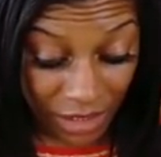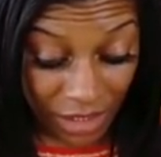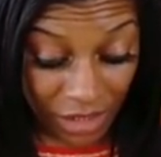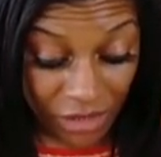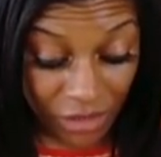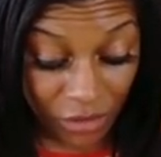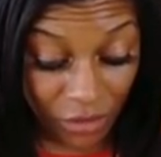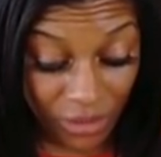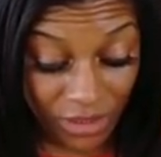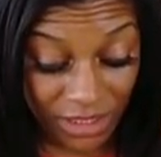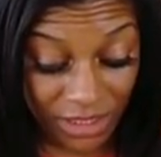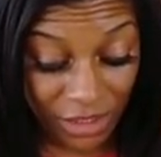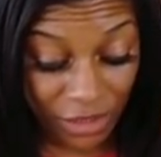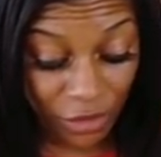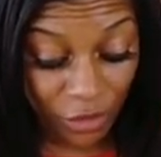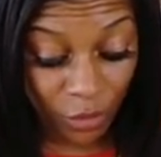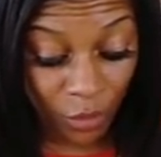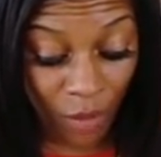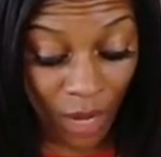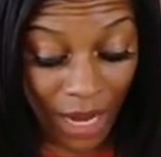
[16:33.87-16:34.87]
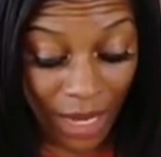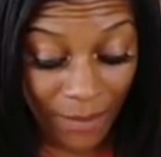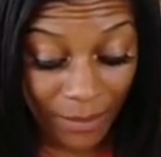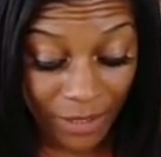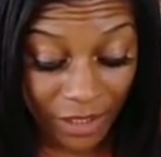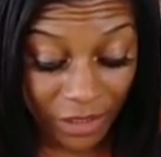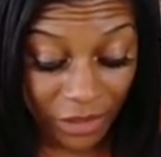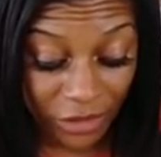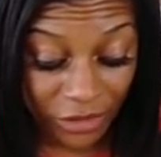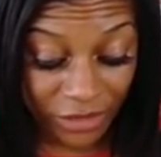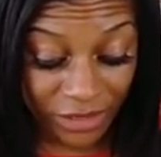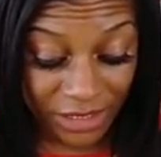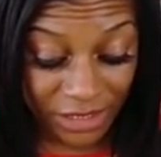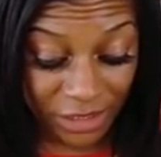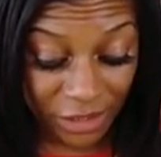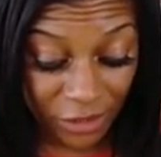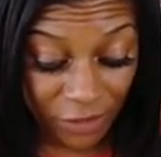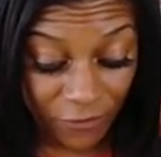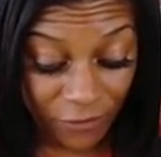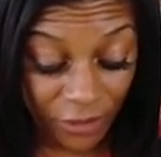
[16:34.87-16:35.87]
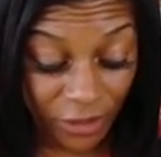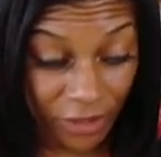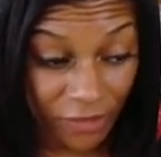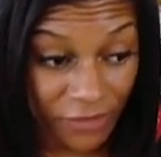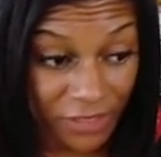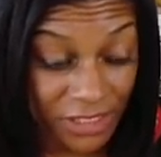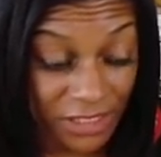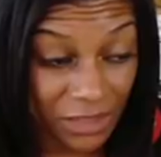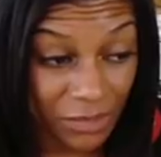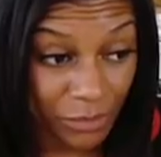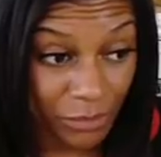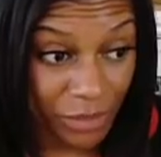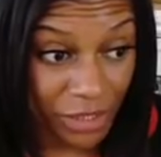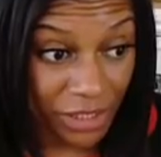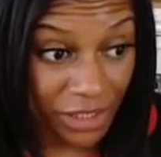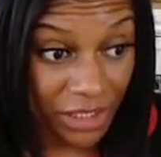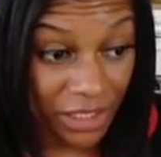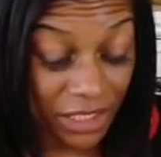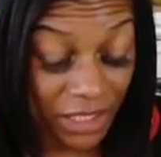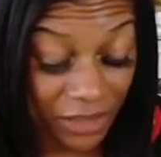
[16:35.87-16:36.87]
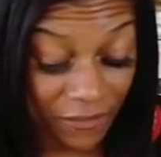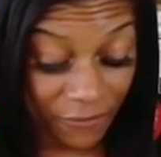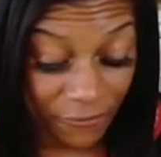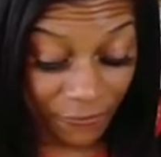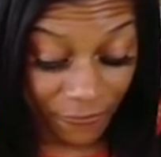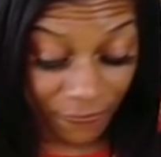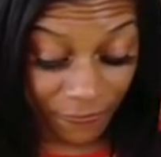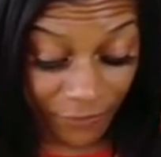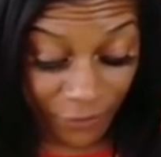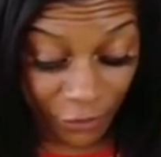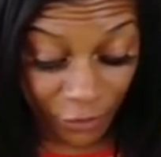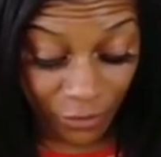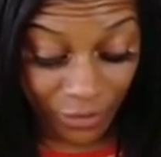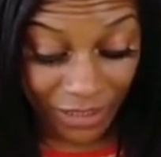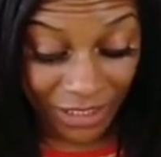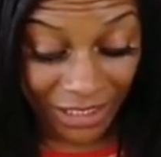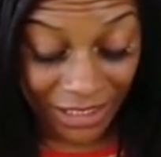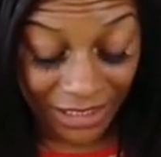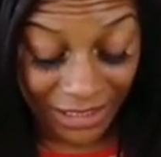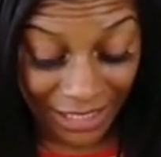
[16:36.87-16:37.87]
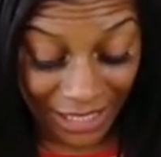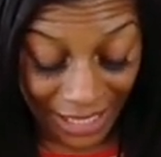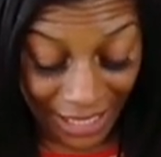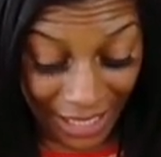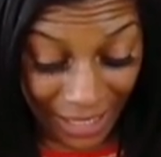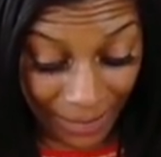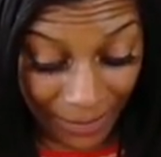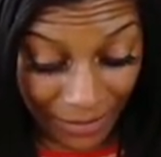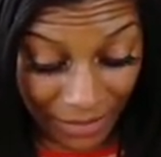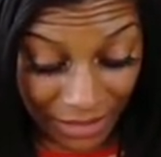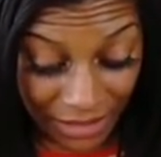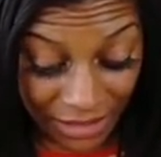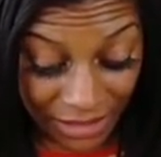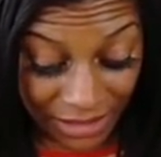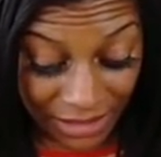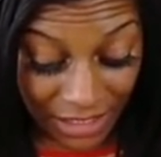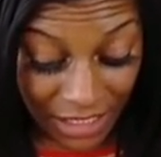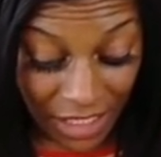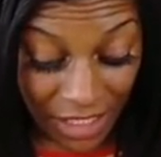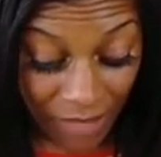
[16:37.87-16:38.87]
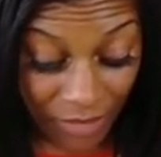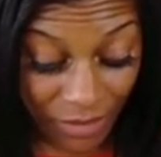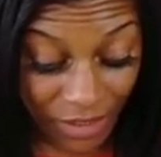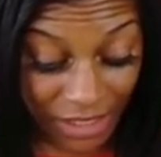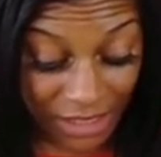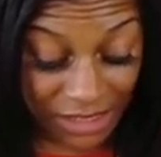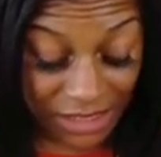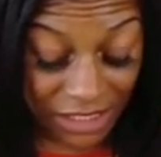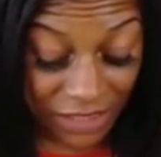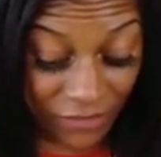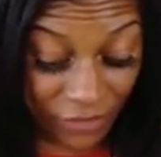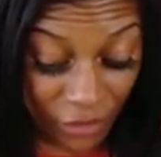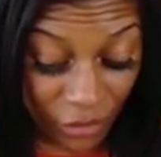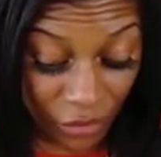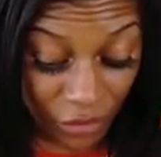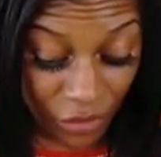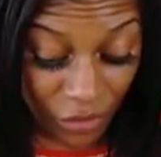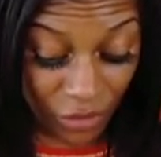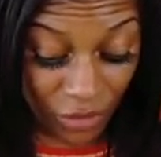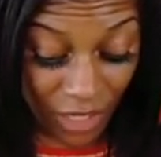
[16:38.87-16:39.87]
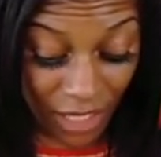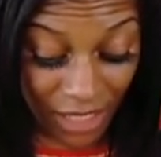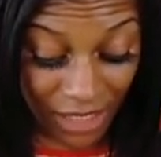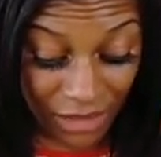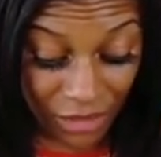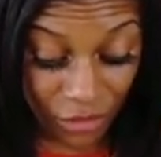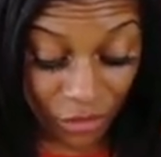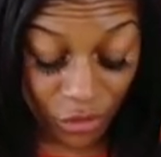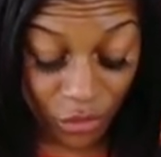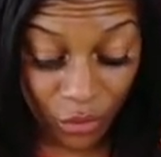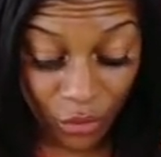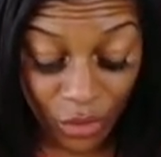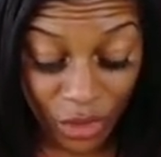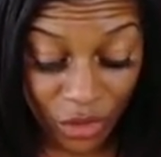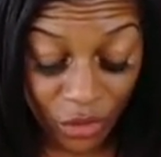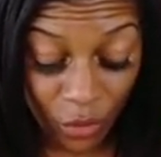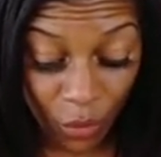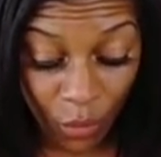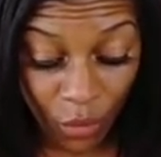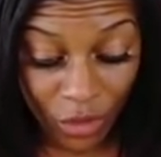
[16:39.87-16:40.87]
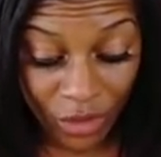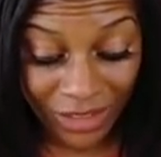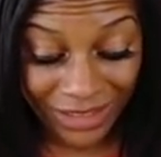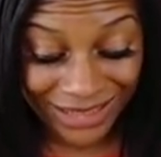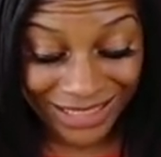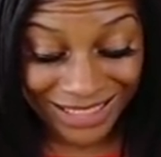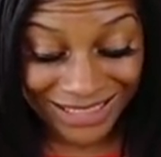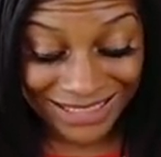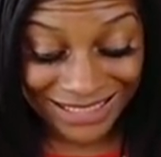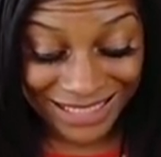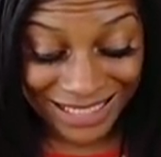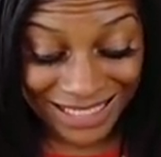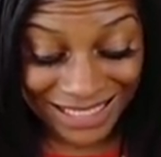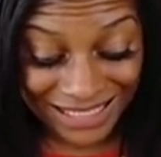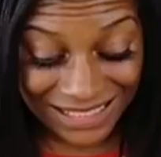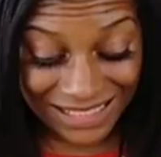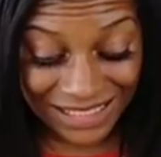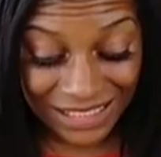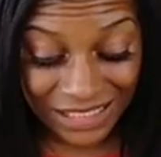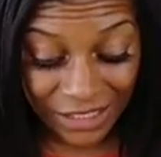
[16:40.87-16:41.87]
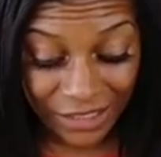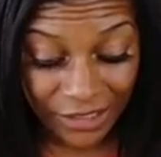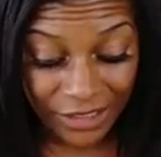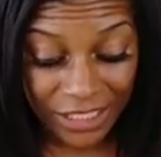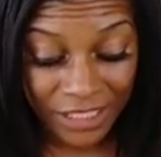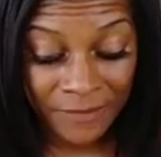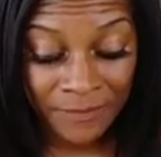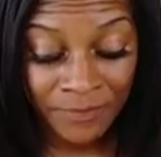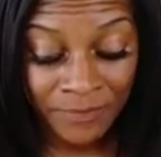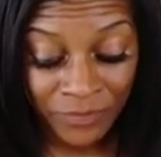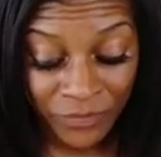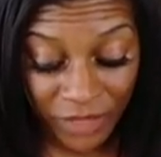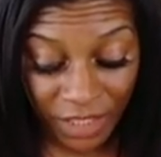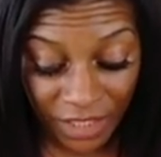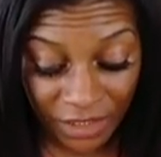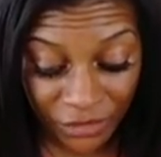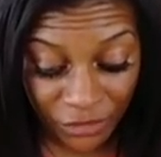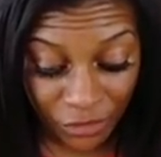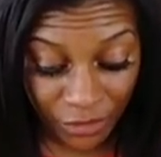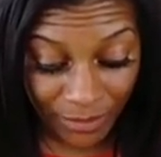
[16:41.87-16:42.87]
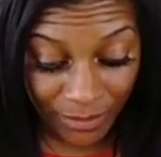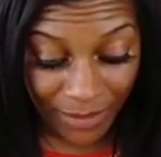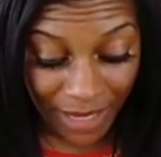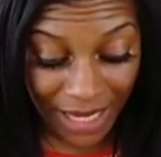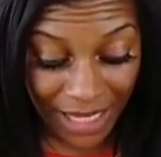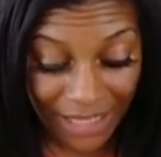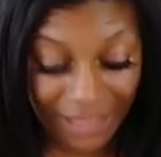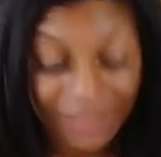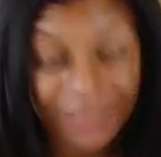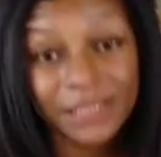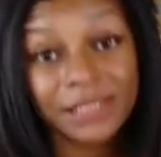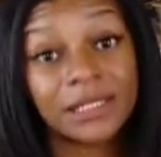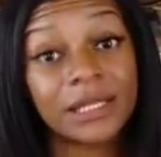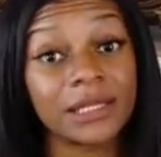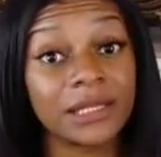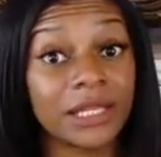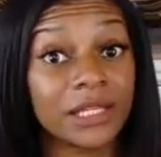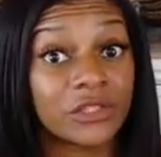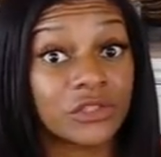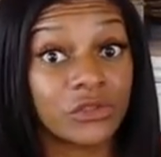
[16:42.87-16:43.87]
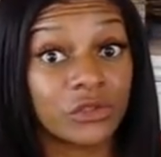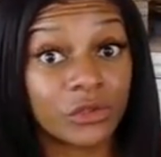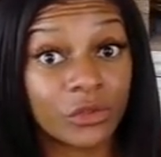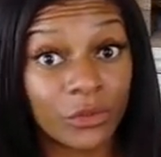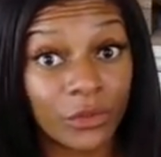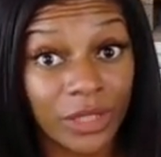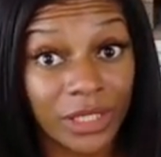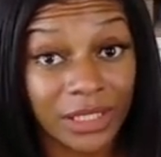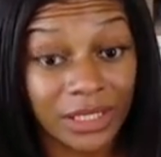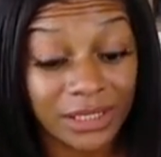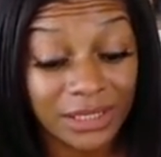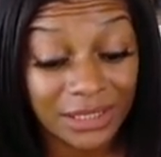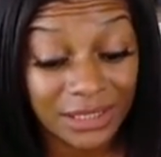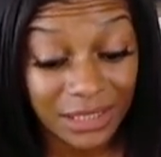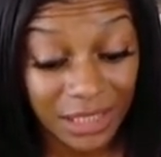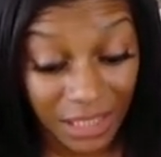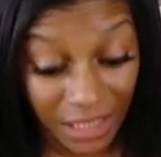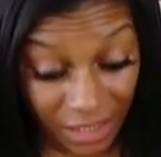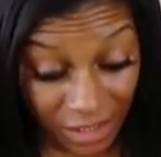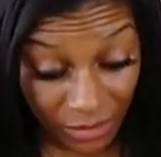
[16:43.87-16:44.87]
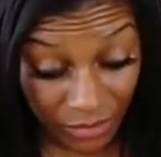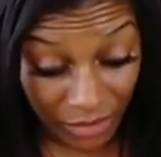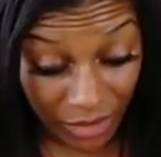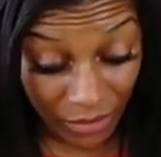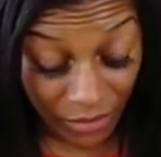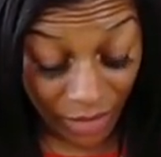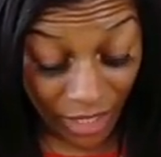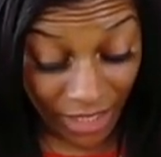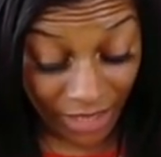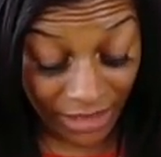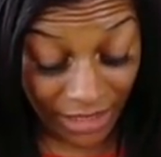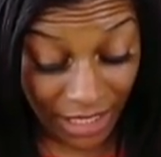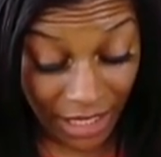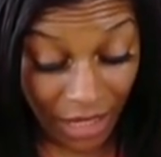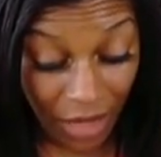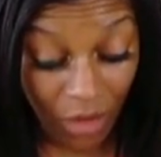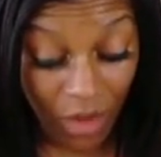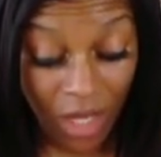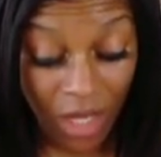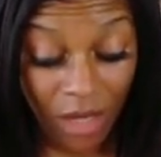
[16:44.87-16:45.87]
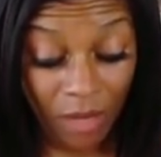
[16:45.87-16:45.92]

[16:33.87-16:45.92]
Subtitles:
So it's like you're robbing yourself of stability and fulfillment and happiness, because even though you guys are doing the work that's necessary, it's your mindset that's your greatest enemy right now.